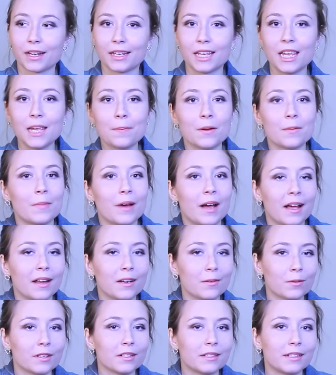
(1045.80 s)
Keep in
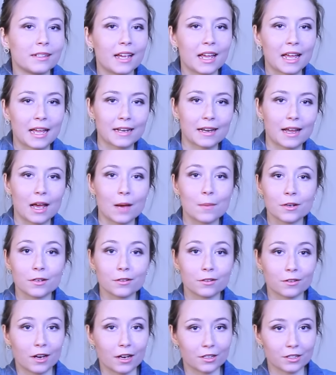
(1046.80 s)
mind, once again, I'm an
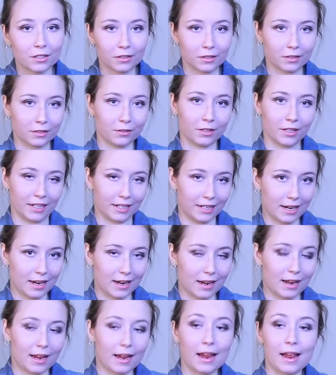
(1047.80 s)
international student
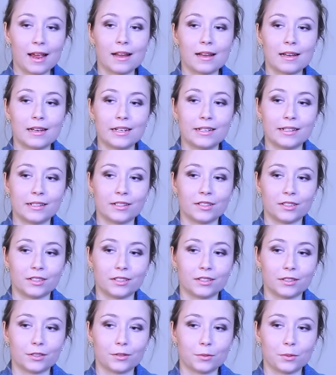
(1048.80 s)
and